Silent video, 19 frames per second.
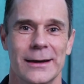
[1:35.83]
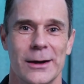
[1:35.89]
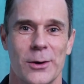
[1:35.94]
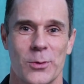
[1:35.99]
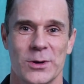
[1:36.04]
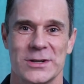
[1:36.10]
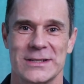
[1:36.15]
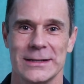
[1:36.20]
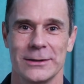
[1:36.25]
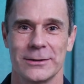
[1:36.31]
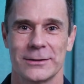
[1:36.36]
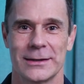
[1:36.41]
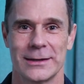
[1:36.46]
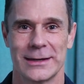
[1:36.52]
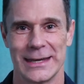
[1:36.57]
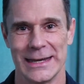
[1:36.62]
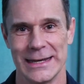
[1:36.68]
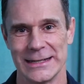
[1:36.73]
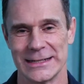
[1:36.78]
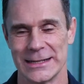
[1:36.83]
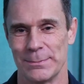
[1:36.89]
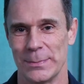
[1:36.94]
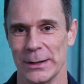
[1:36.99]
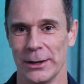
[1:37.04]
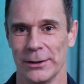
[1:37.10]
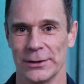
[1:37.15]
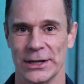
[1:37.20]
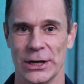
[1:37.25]
We're still keen to
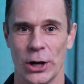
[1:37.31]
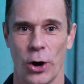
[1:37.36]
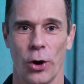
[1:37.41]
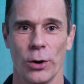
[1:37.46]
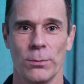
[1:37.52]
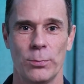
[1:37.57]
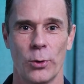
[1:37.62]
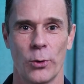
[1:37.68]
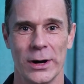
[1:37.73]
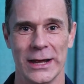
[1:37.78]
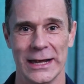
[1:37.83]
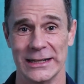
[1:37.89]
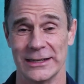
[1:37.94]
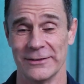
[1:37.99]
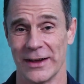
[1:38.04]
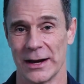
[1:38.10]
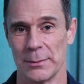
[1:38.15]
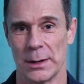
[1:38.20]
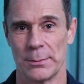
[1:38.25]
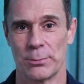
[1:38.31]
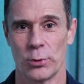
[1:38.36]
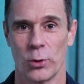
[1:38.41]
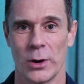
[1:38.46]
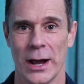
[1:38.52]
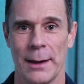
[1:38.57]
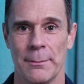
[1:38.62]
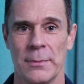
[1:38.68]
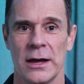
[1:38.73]
build an onboarding and development
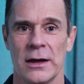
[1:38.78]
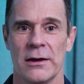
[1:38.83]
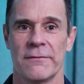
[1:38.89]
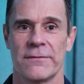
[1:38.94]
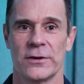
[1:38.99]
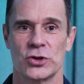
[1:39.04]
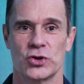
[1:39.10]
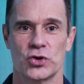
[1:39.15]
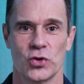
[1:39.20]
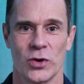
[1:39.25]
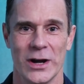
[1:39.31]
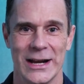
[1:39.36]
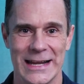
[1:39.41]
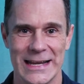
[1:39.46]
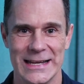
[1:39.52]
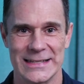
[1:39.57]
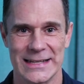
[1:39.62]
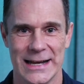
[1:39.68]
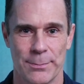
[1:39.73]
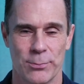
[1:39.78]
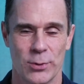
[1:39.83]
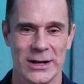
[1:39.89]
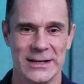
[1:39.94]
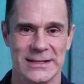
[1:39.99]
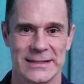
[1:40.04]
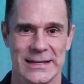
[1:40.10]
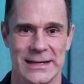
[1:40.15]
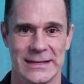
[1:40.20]
program for trainees and
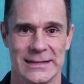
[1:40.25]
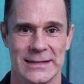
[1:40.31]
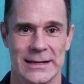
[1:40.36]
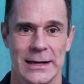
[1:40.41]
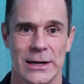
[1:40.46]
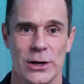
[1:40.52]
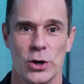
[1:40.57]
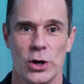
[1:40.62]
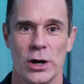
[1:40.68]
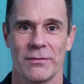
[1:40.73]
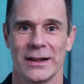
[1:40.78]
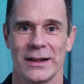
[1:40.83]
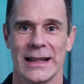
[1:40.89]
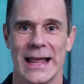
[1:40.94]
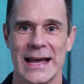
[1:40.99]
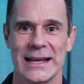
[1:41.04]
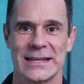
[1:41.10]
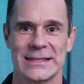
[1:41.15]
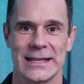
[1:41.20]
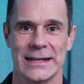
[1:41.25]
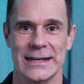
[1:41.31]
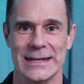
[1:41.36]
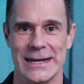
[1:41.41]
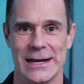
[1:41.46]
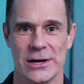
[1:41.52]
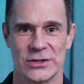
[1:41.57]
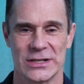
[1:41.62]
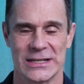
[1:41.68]
apprentices who have less than a
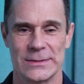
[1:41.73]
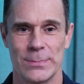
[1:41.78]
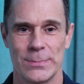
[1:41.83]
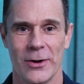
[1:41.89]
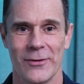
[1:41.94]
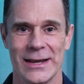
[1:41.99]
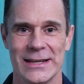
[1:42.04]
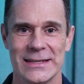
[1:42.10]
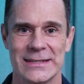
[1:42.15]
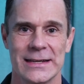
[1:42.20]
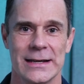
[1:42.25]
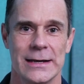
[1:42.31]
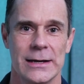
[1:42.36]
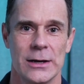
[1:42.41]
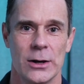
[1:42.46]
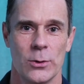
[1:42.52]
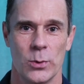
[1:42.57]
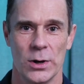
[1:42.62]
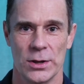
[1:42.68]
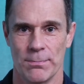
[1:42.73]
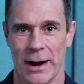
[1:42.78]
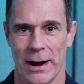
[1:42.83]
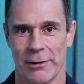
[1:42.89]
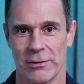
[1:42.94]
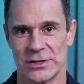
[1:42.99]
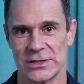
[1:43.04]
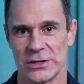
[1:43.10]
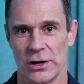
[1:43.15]
year's experience with
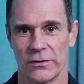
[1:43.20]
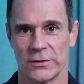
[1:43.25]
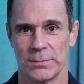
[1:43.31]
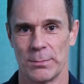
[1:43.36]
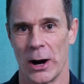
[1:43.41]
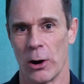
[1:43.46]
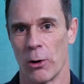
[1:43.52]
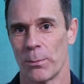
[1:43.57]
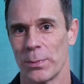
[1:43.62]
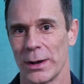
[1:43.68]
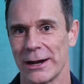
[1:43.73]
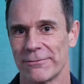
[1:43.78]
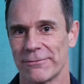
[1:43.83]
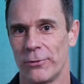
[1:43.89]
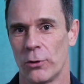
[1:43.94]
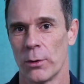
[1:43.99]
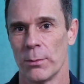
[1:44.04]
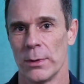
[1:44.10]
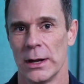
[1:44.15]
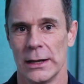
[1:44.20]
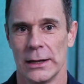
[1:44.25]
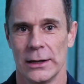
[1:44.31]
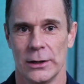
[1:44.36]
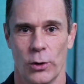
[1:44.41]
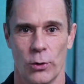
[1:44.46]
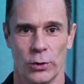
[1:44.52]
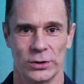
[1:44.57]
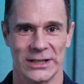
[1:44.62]
Microsoft Power Platform
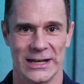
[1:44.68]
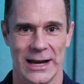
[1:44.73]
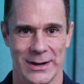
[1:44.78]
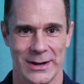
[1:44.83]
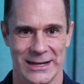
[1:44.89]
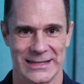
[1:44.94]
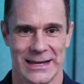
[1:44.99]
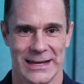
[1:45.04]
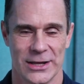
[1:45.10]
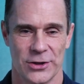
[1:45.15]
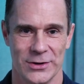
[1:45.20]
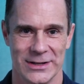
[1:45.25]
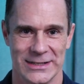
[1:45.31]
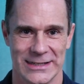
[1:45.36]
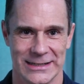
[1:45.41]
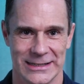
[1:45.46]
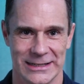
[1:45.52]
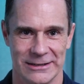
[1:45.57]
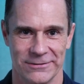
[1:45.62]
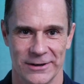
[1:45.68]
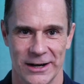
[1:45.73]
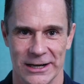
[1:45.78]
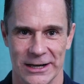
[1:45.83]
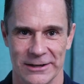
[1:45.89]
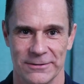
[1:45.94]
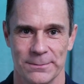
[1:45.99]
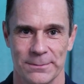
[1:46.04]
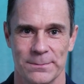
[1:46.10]
or Dynamics
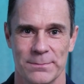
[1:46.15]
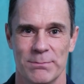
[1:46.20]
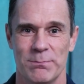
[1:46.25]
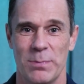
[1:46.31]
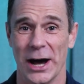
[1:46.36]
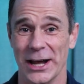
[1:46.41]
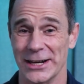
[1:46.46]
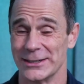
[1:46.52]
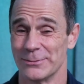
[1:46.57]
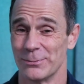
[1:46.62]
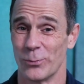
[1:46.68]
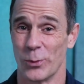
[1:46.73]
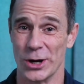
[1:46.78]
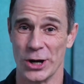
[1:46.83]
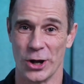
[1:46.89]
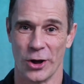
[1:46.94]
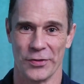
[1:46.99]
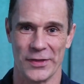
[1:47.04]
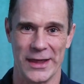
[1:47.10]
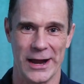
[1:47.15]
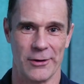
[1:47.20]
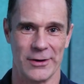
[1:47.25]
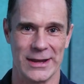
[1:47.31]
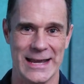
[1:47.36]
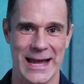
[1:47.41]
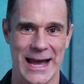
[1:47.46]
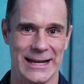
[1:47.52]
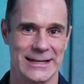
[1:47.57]
365. But we're not there
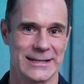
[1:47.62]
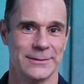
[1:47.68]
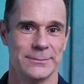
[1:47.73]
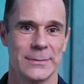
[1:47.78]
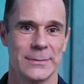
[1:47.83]
yet.